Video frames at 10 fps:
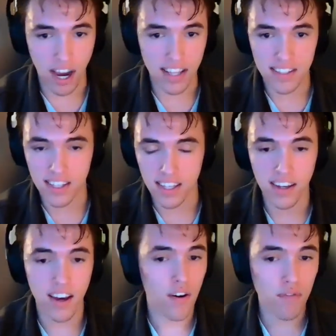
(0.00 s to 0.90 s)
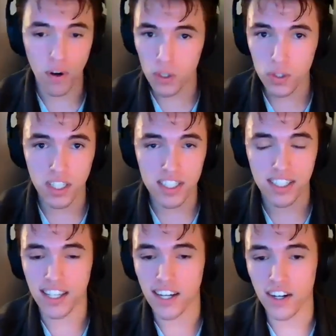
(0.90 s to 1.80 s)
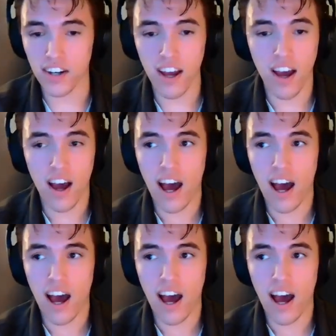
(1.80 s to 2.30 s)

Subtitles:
IC folks who listen here.